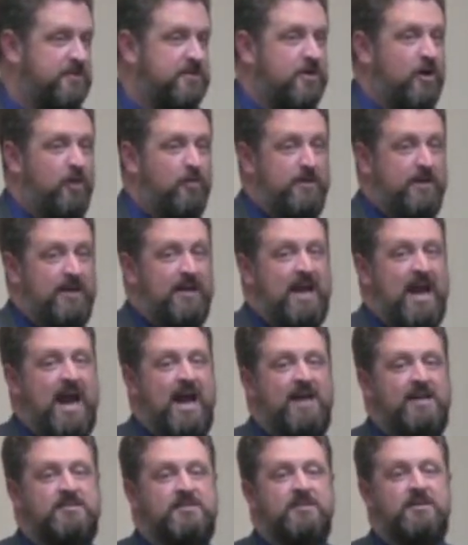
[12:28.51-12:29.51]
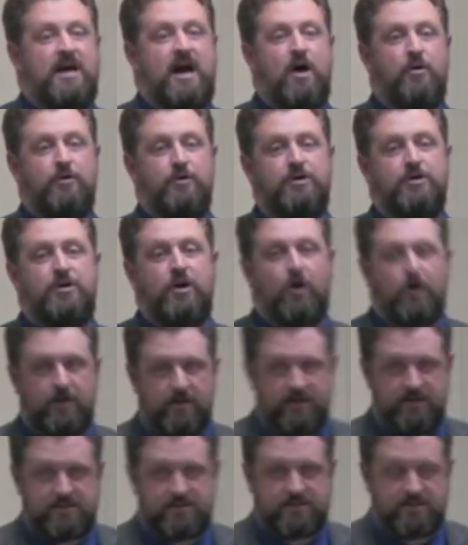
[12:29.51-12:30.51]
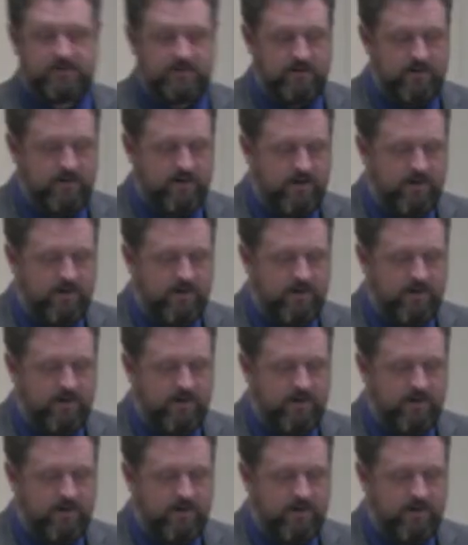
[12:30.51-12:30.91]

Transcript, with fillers: it's called being cast into outer darkness. Right.